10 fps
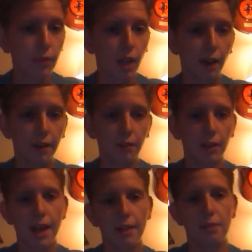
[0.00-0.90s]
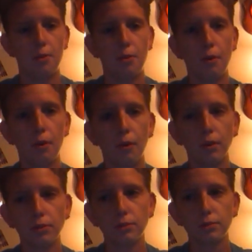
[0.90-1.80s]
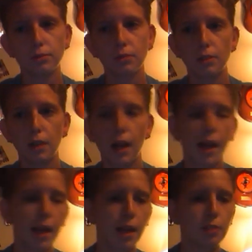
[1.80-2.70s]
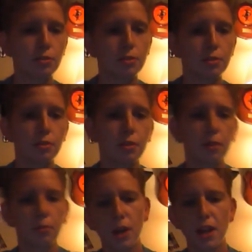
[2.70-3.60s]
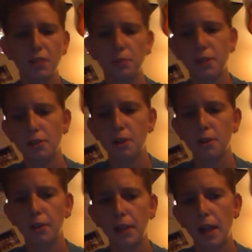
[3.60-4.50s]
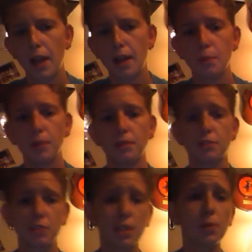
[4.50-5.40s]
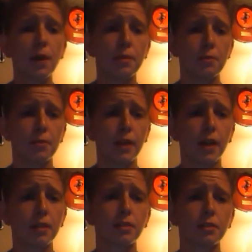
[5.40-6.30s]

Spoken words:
I never had the whole I hate you. Why is my daughter gay? But she went through that.